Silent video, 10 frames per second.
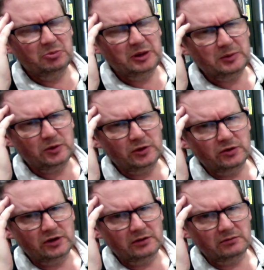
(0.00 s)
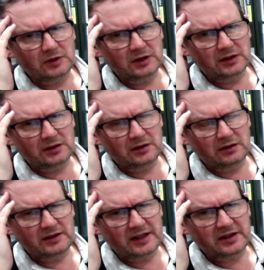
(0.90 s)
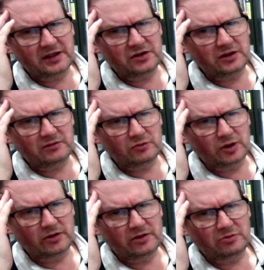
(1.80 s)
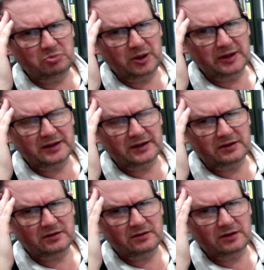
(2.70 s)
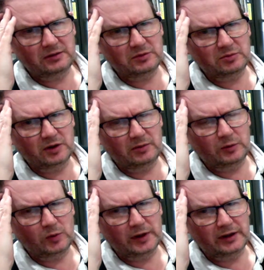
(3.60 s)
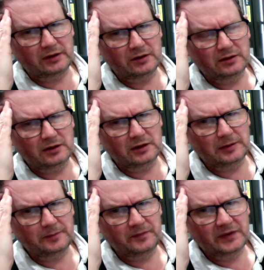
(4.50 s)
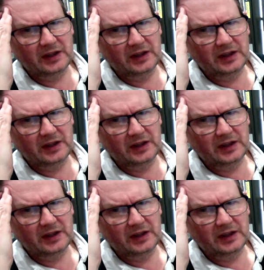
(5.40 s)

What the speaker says: People using Test Kitchen rather than PyTest seems a bit weird. And